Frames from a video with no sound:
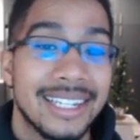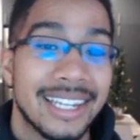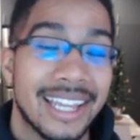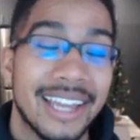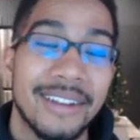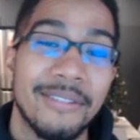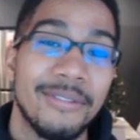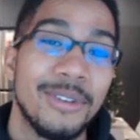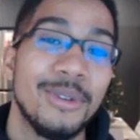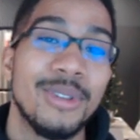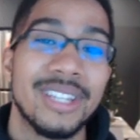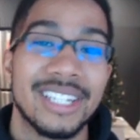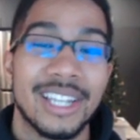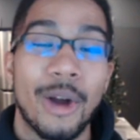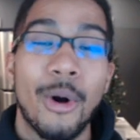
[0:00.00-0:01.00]
to kind of
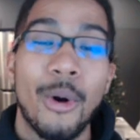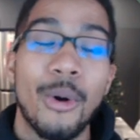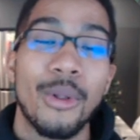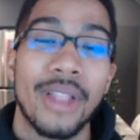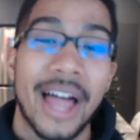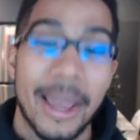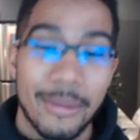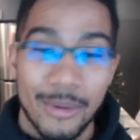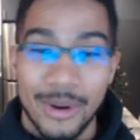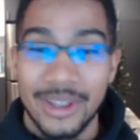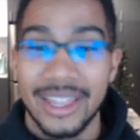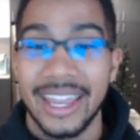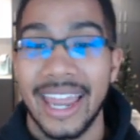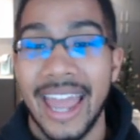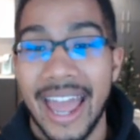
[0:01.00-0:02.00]
view this whole
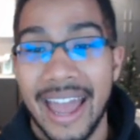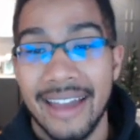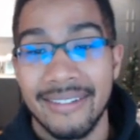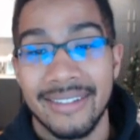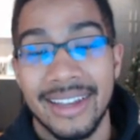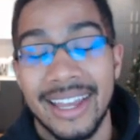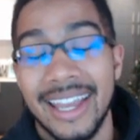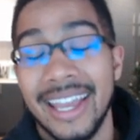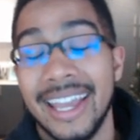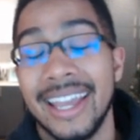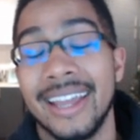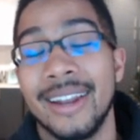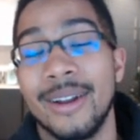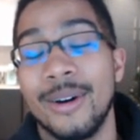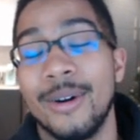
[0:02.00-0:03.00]
library they have
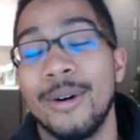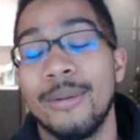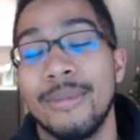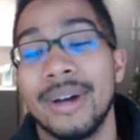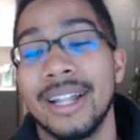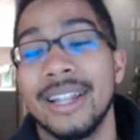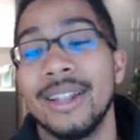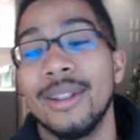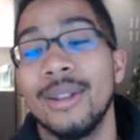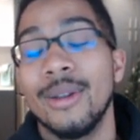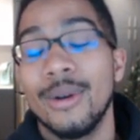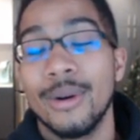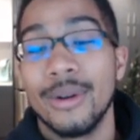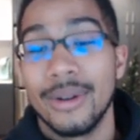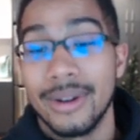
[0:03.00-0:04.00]
and oh my
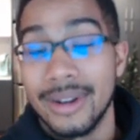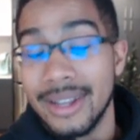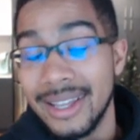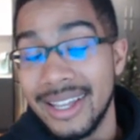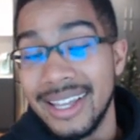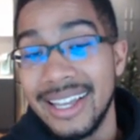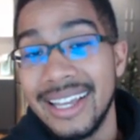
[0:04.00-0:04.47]
lord